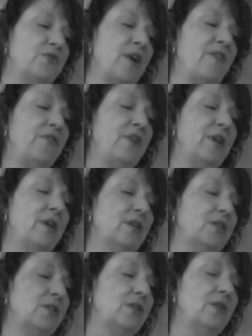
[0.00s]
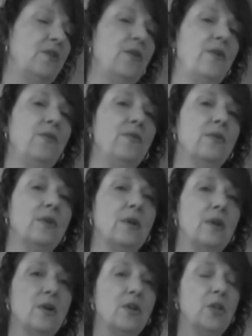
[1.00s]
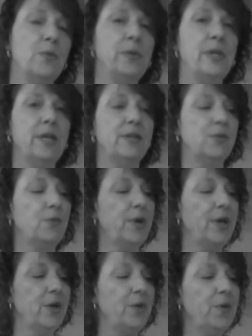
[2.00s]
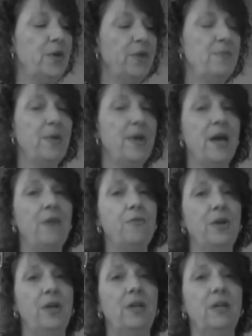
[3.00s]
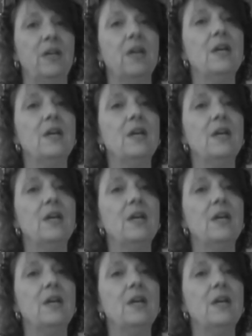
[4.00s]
traffic to go. The place where we married